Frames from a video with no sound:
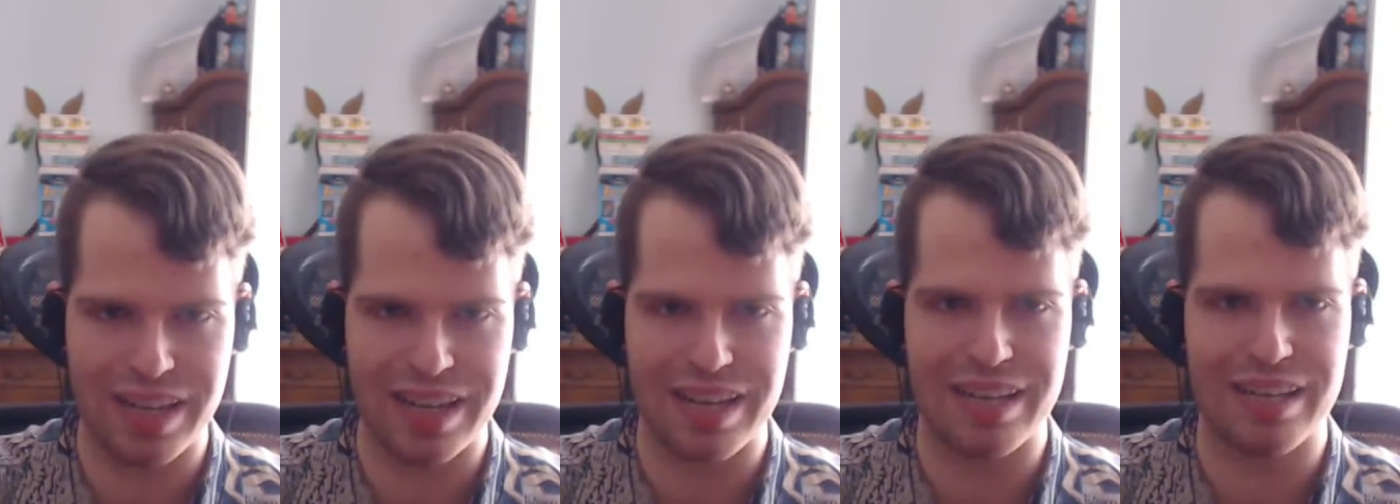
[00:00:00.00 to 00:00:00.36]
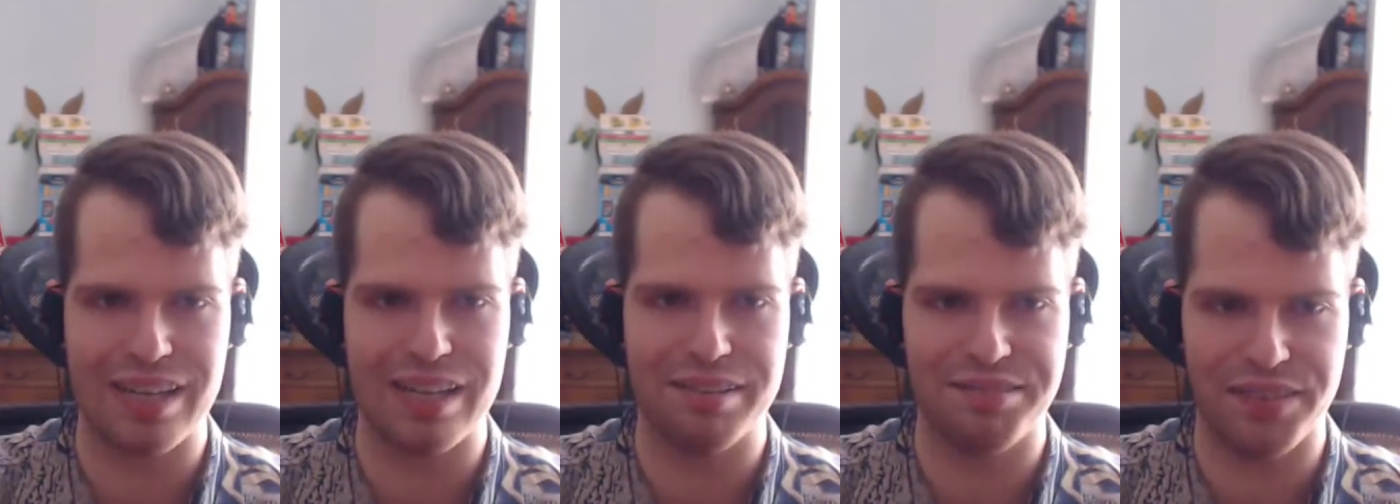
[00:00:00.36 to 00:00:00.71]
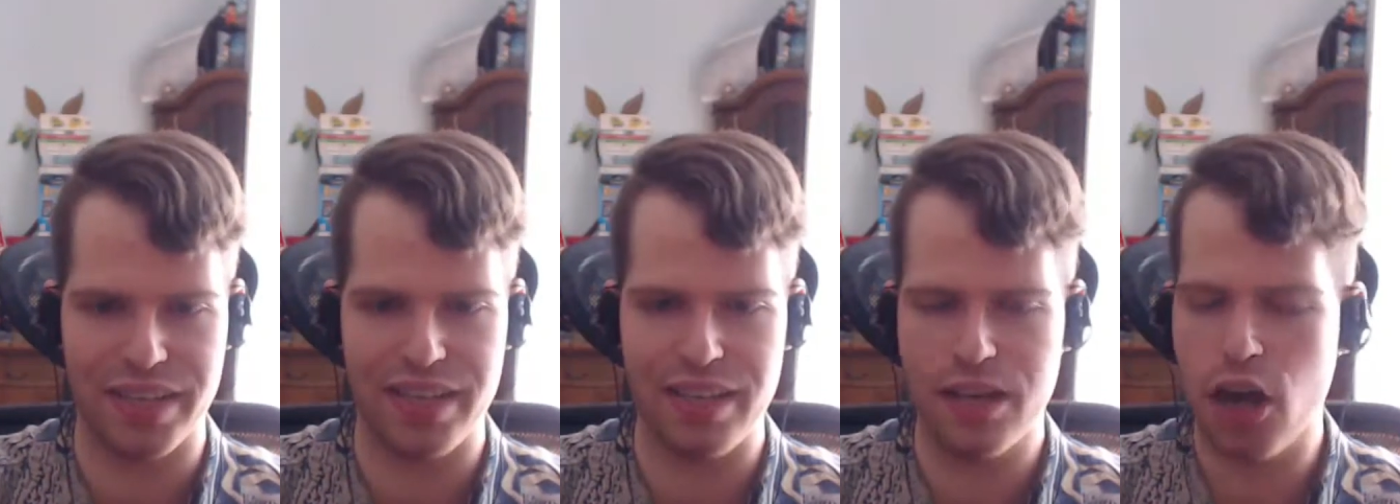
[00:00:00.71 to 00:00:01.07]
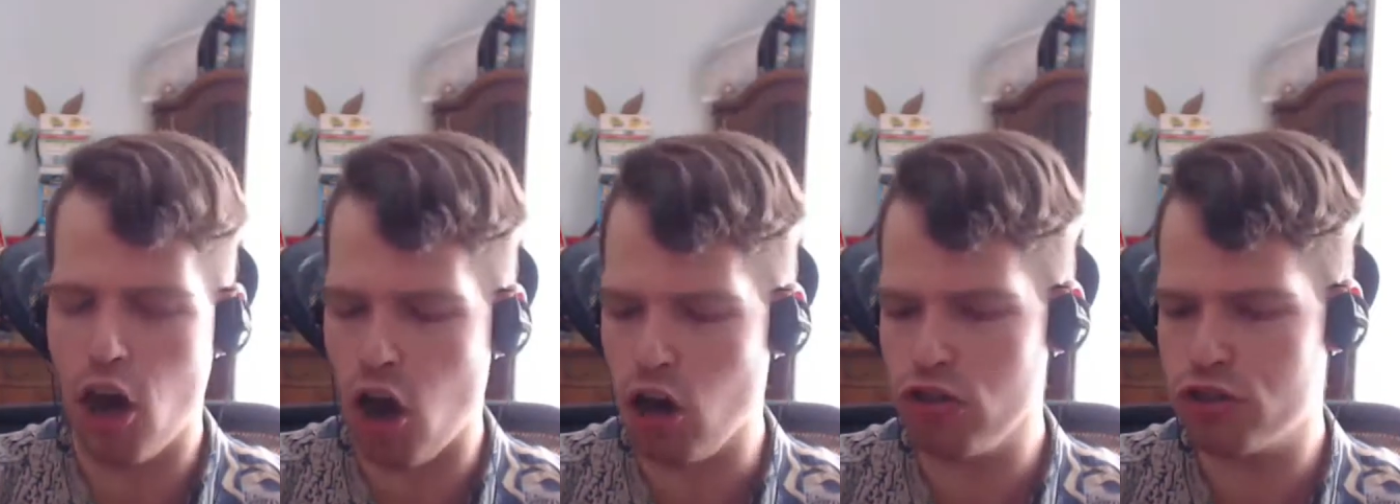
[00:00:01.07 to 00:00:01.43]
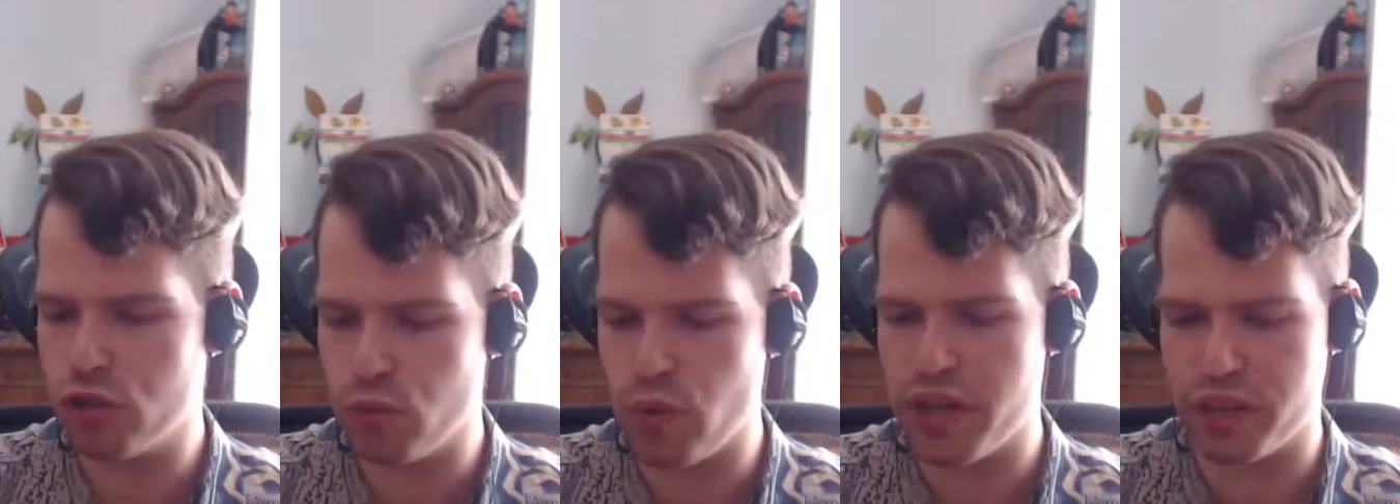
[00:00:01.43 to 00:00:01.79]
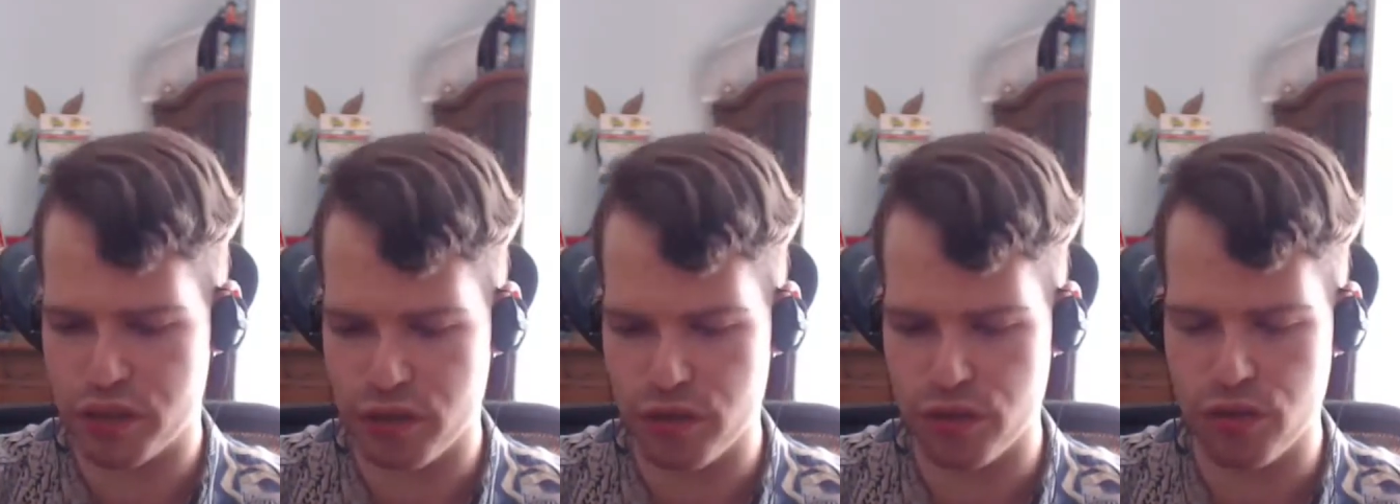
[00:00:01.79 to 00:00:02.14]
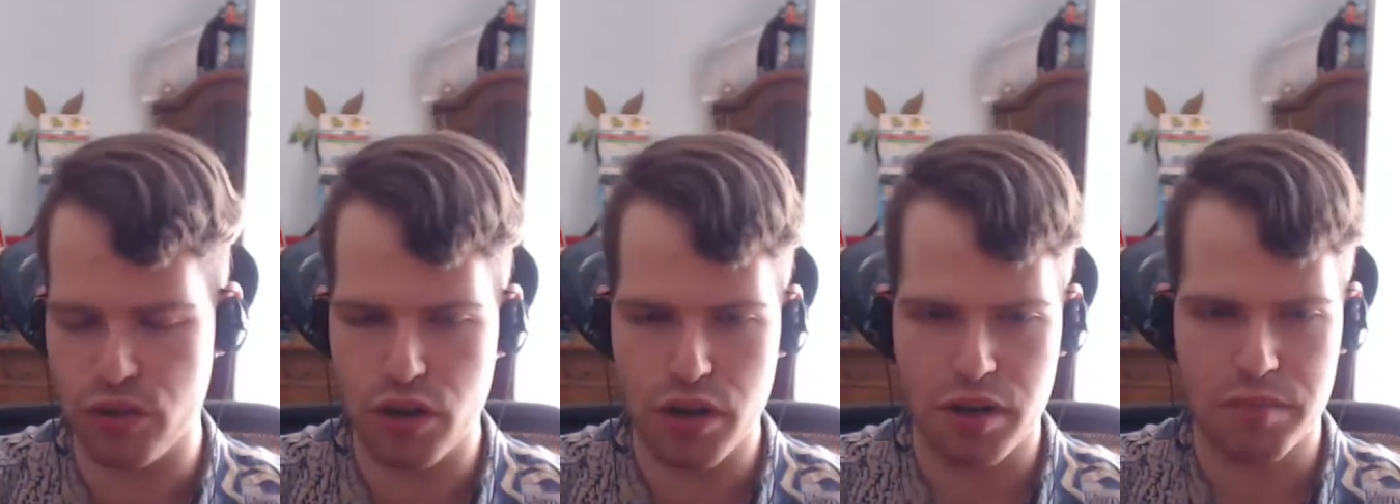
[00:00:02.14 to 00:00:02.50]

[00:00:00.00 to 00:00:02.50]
a Wii onto Wii U